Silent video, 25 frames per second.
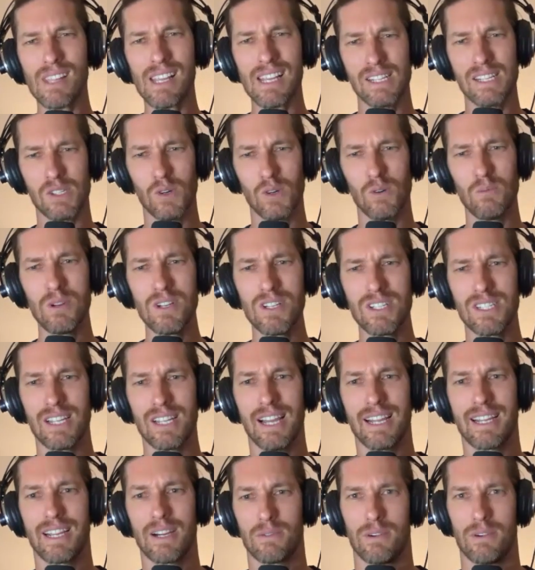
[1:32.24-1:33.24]
It's almost
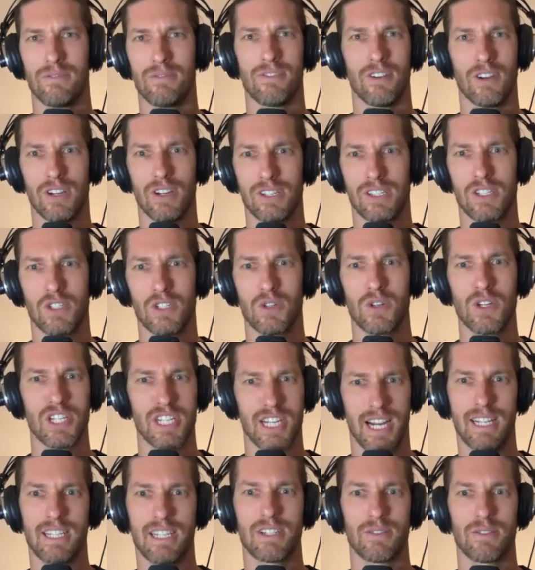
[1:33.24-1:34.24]
like a reverse
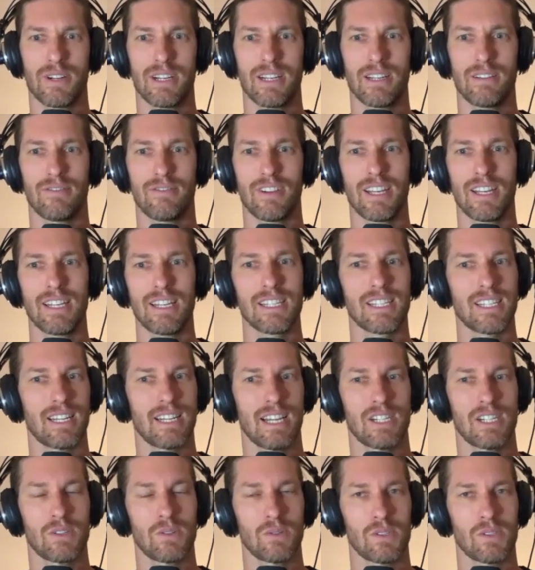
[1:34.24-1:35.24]
trajectory for
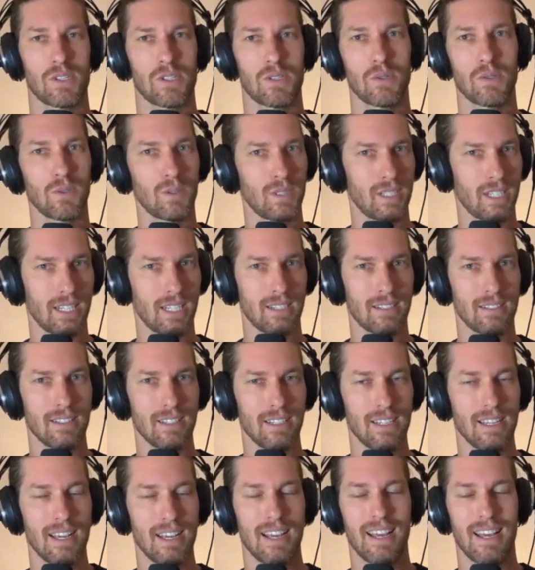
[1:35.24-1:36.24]
international schooling,
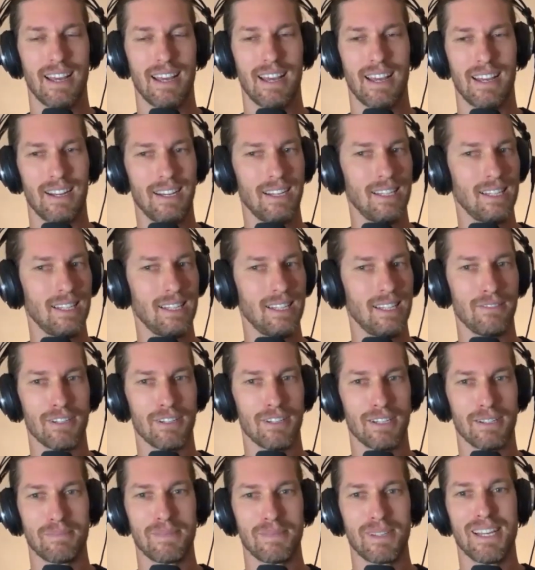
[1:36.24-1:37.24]
and I love
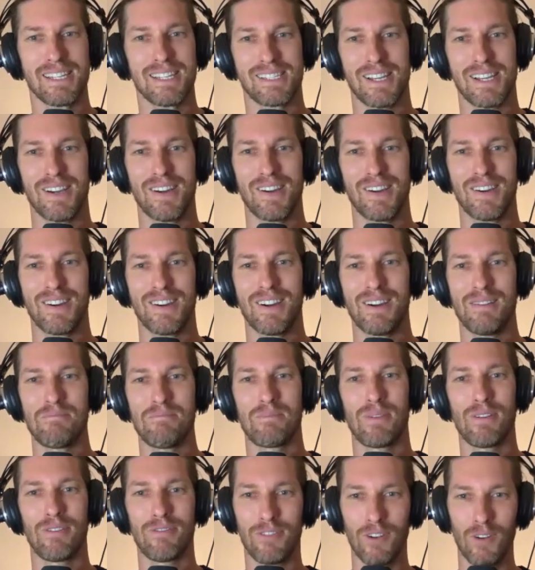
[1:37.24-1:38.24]
it. So,
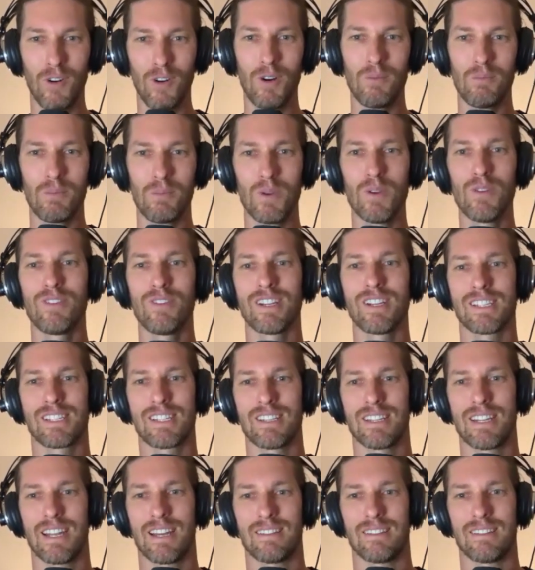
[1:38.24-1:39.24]
before moving to
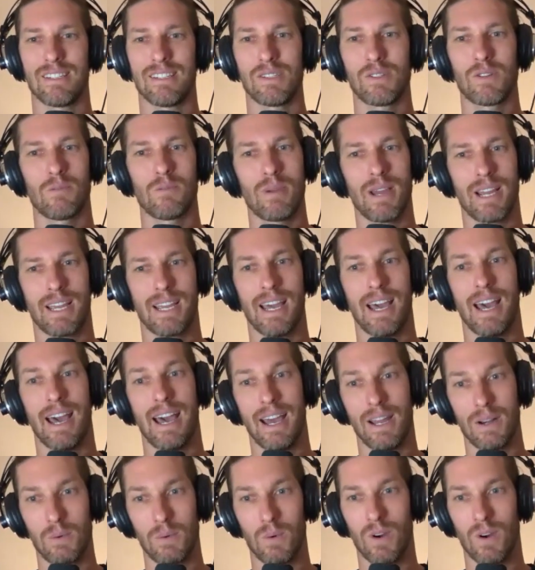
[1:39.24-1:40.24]
the Netherlands, Rebecca
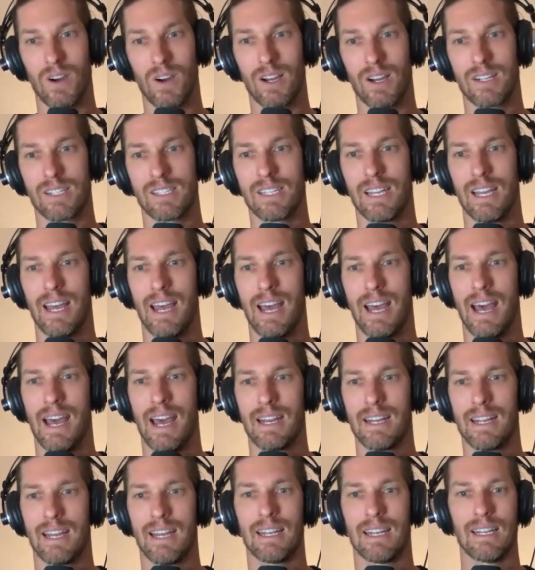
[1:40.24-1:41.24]
had worked
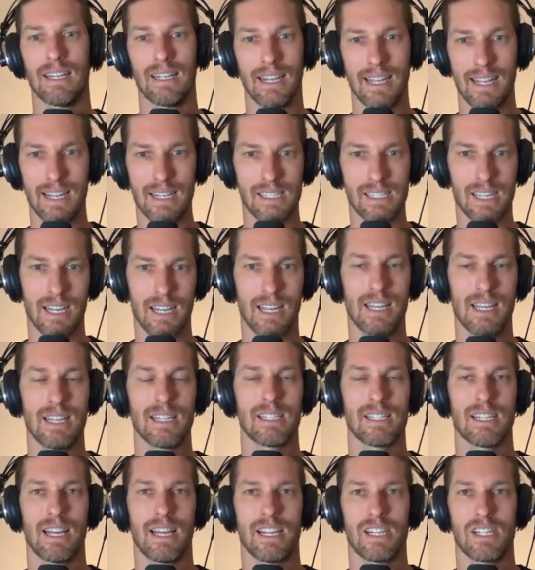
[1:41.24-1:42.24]
at Atlanta
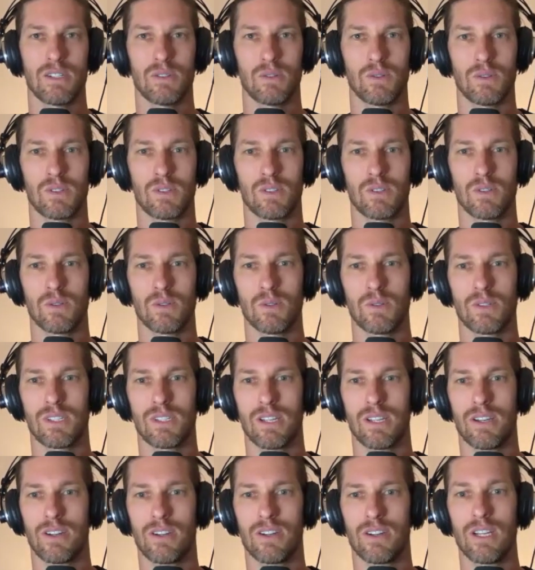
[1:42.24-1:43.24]
International School,
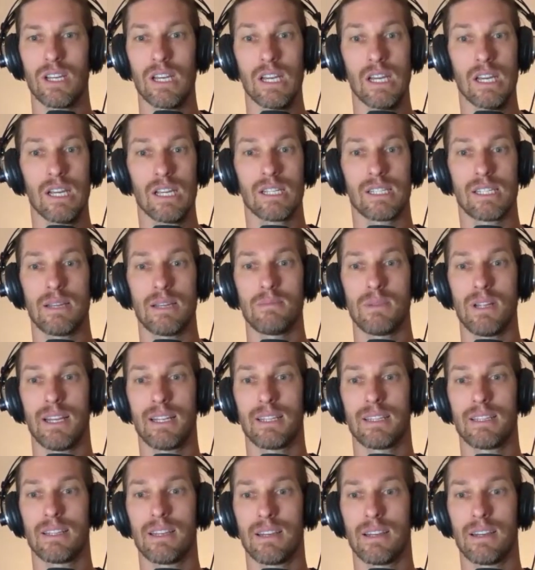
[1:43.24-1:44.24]
so seemed
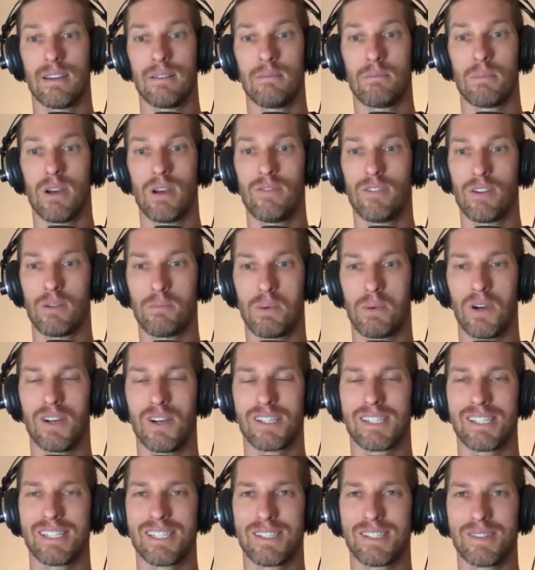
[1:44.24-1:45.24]
like the perfect
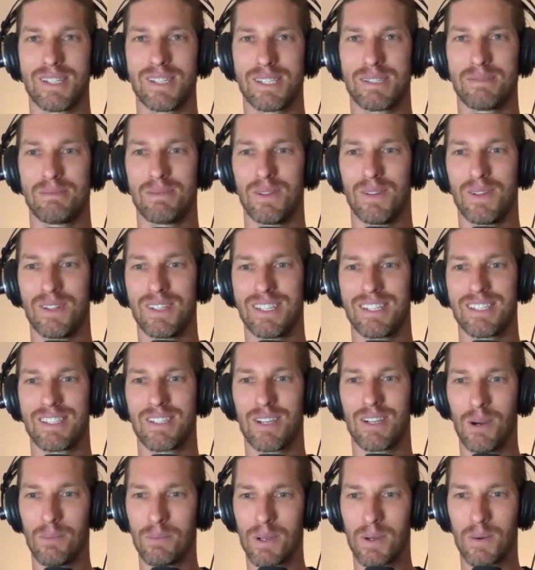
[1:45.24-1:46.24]
person to explore this
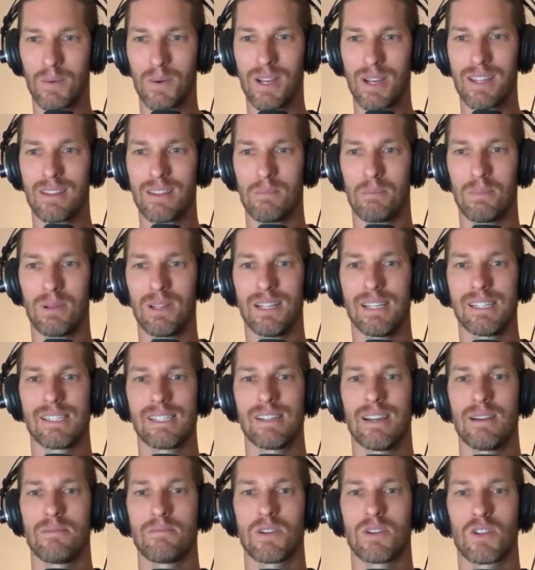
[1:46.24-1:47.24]
topic with.
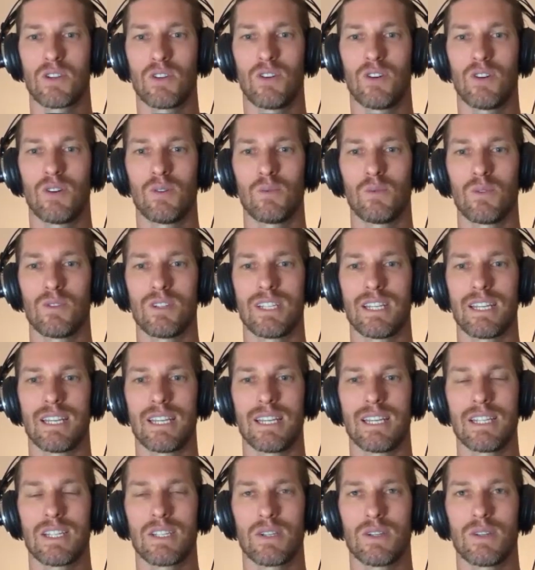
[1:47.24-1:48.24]
Plus, I'm sure we'll dig
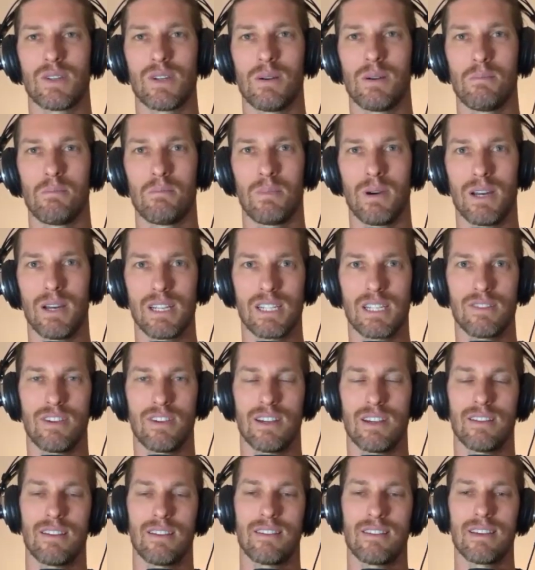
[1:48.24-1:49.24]
into a bunch of
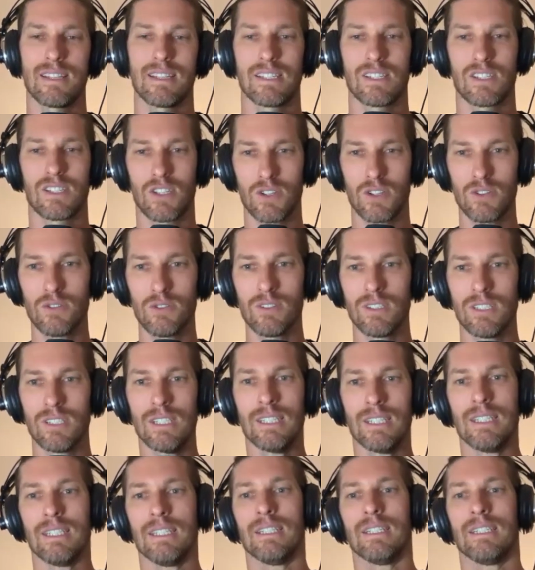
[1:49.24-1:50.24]
other things too.
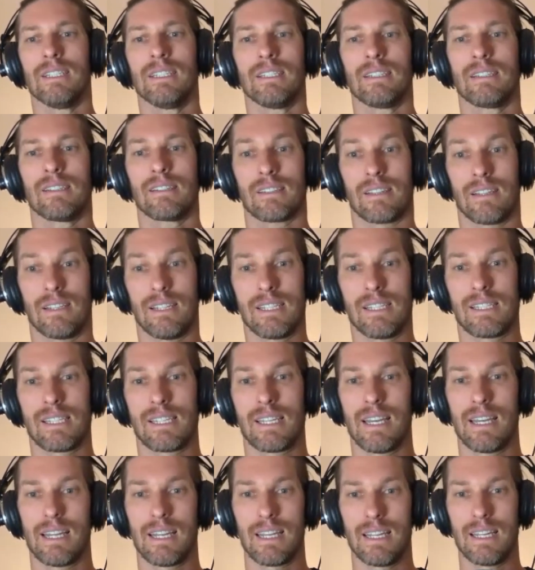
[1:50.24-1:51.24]
So let's
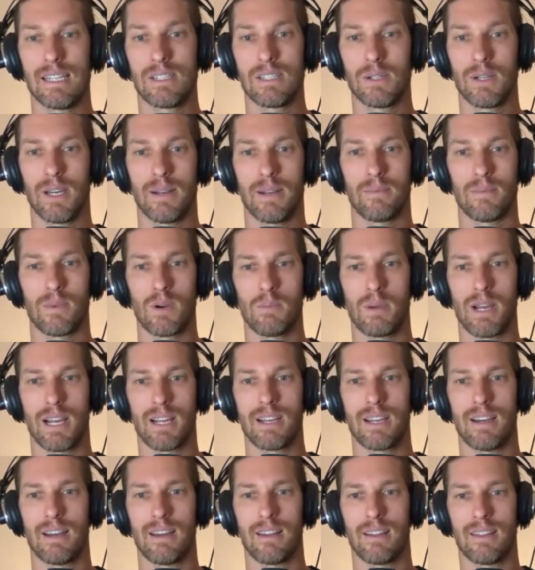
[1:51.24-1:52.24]
get into it.
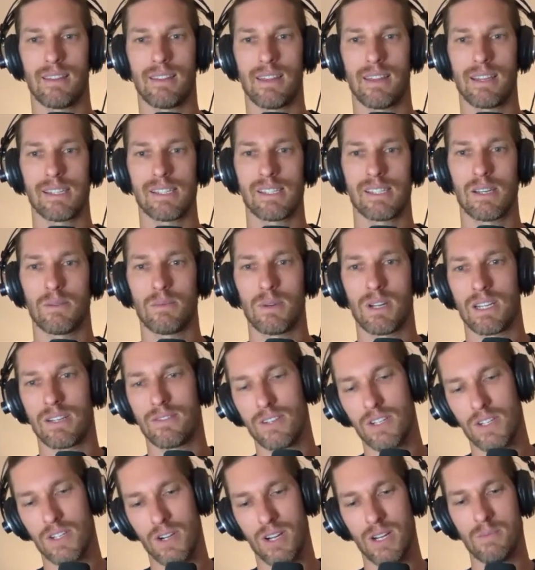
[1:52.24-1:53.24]
Rebecca, thanks so much
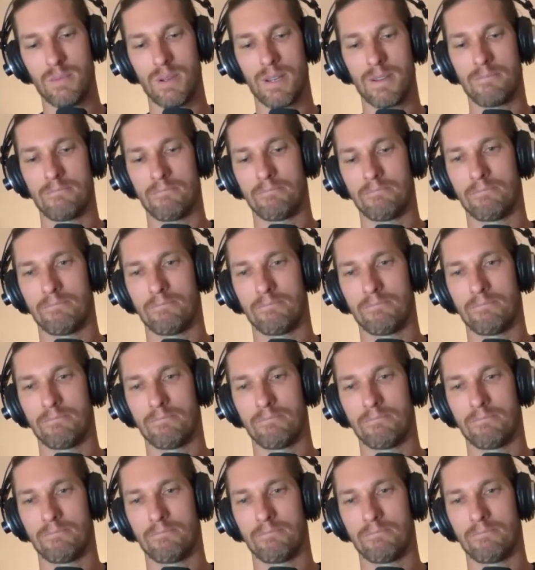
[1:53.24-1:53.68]
for joining me.